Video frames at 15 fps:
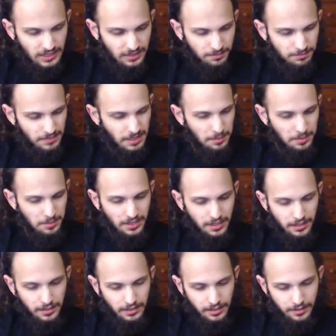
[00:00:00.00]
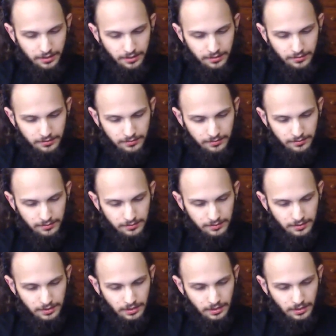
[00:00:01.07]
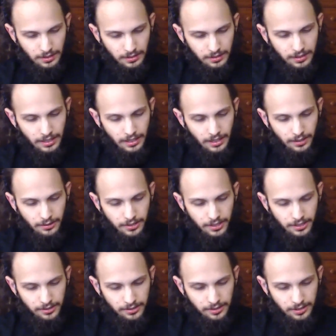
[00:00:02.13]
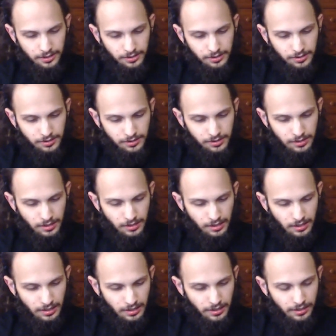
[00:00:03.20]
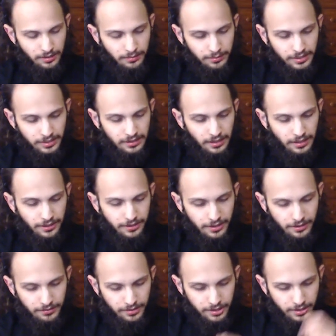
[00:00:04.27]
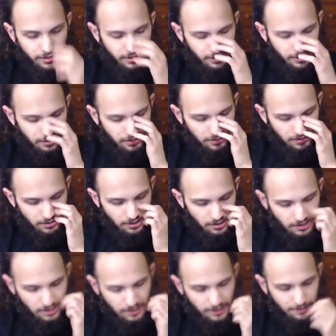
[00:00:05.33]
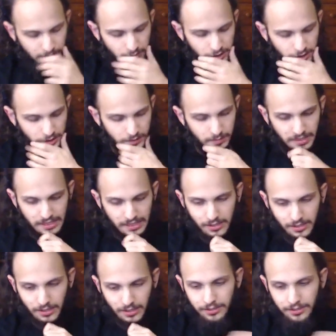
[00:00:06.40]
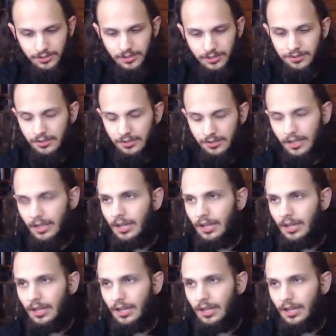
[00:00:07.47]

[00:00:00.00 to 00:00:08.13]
Maybe not. I don't know. Yeah, okay, because they re-lettered everything, which makes a lot of sense.